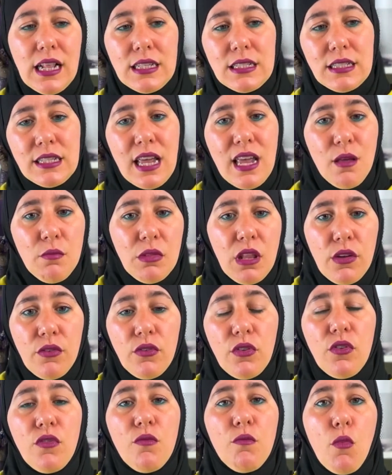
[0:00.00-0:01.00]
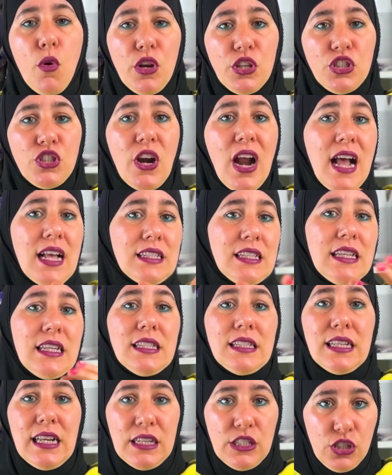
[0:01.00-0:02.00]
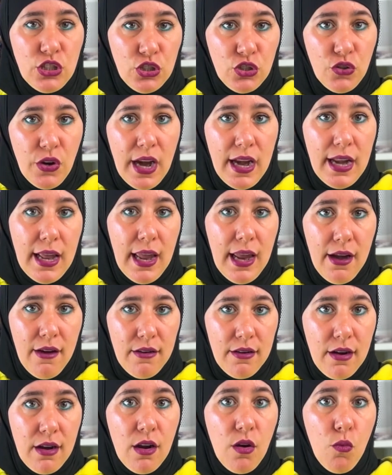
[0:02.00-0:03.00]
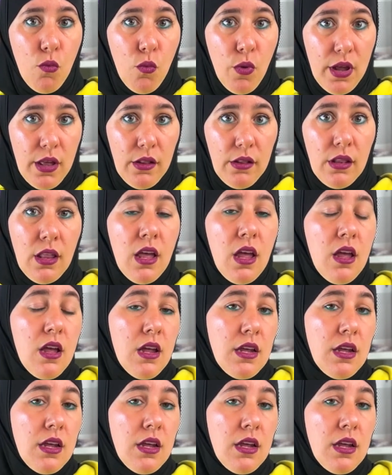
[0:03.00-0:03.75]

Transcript: that same level of moisture as easily as straight hair will